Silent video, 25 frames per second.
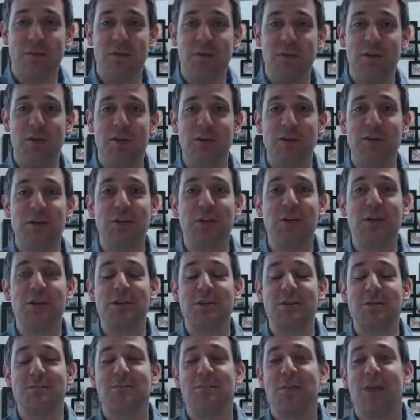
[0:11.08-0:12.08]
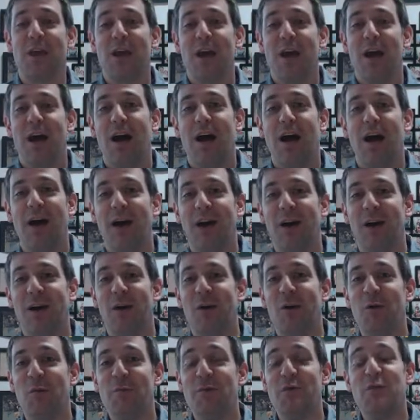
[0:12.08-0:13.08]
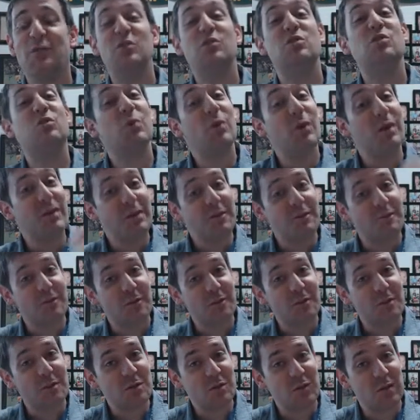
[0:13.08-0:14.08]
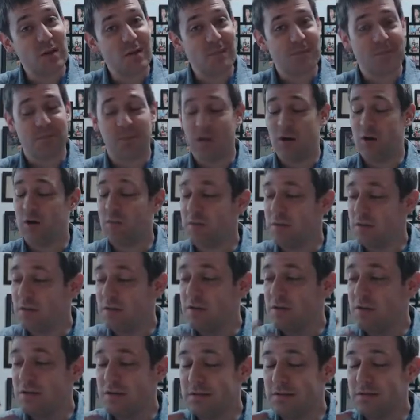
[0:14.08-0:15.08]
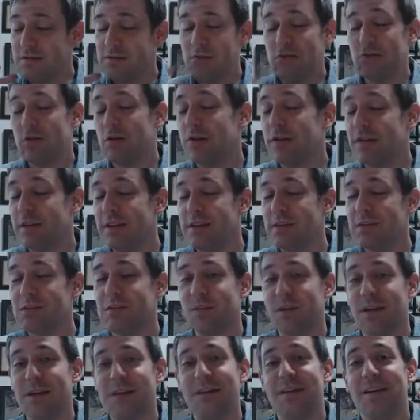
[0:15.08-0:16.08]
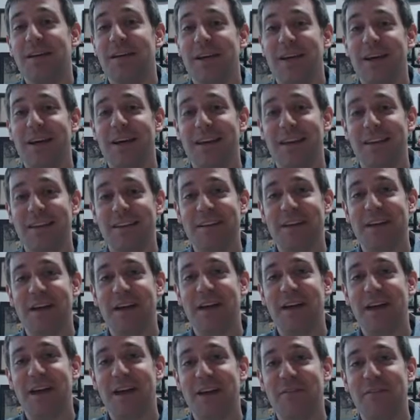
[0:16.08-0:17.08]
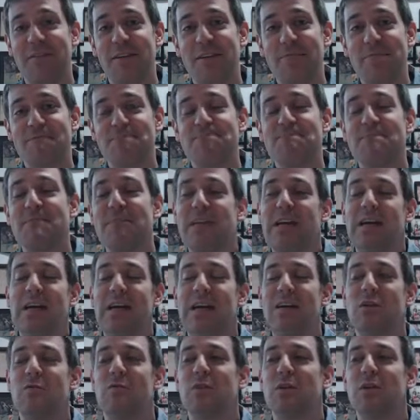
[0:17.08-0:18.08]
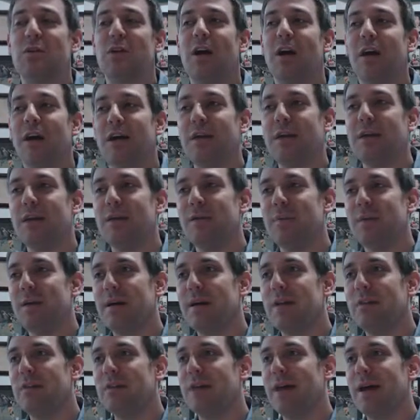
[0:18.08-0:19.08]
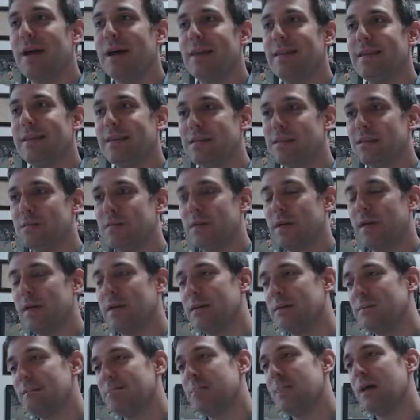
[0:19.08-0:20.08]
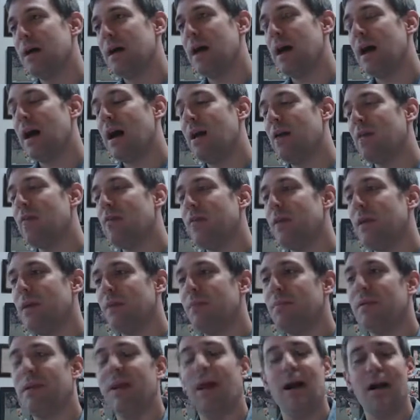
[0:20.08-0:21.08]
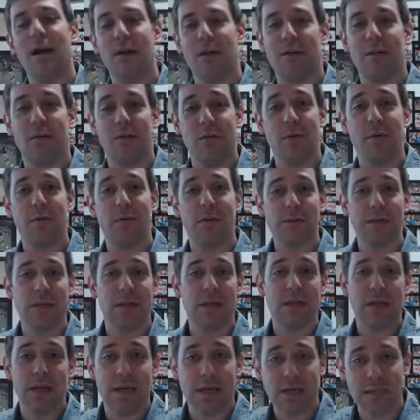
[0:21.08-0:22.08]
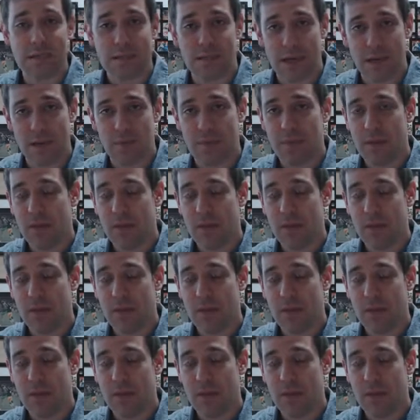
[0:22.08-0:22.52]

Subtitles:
Community Church. I hope you enjoyed the first one. I hope you enjoy this one and get a lot out of it. We're talking about on this one, how do we apply all that we looked at last time?